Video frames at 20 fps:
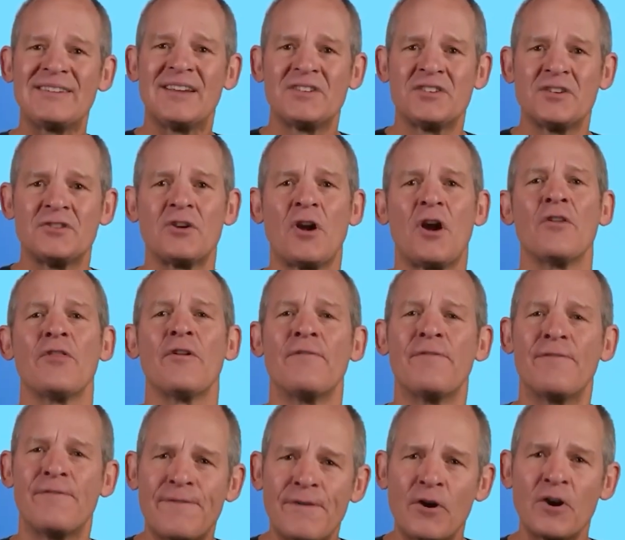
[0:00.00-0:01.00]
Speaking
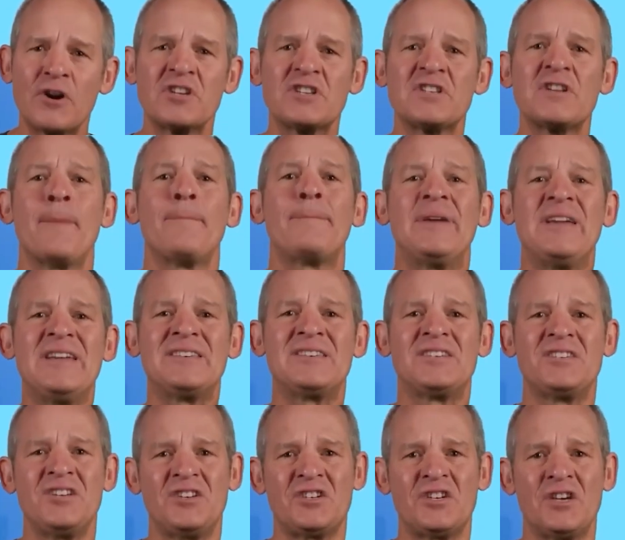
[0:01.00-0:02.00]
of, don't get your
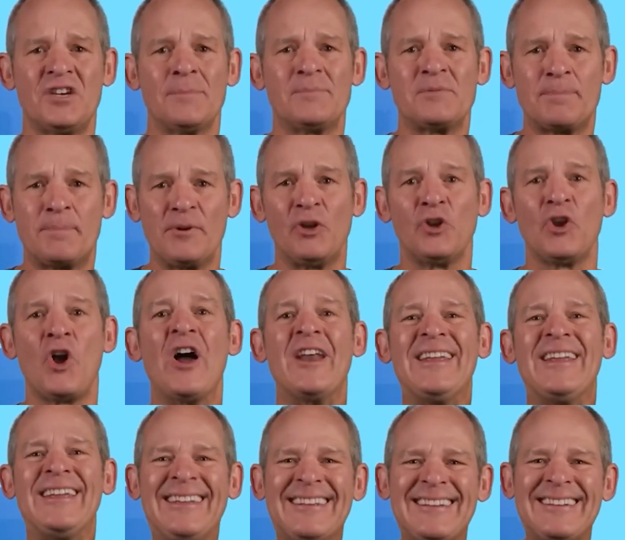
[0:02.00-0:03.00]
hopes up too high as
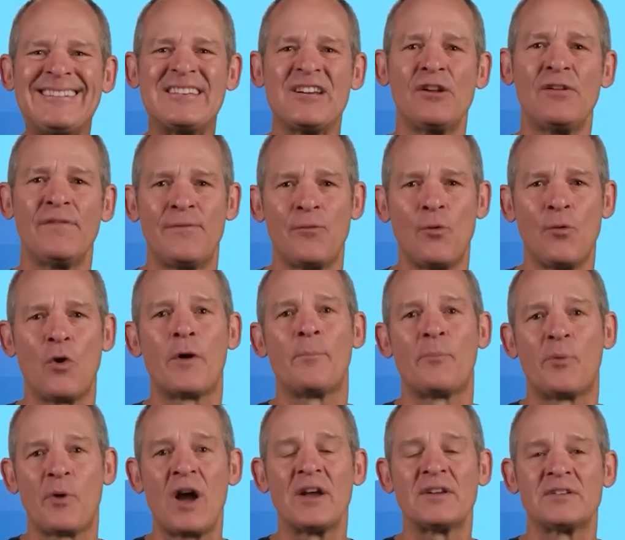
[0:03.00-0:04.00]
for people who use
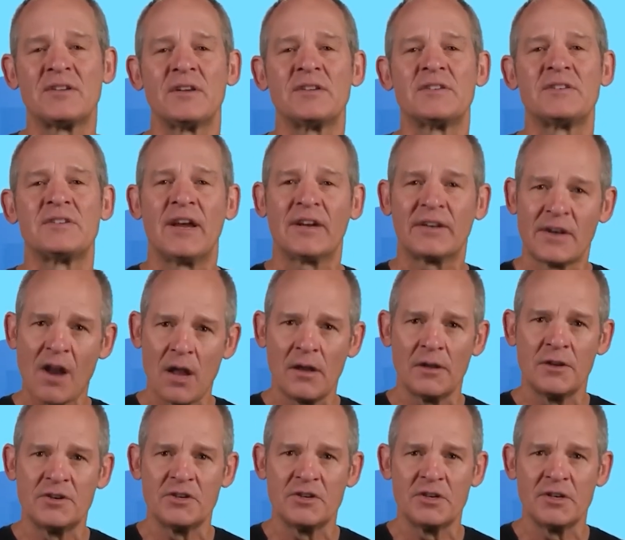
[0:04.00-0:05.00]
their laptops
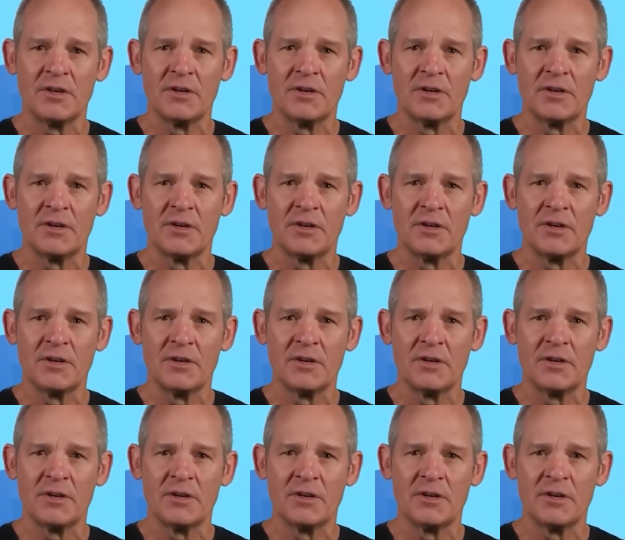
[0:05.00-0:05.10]
primarily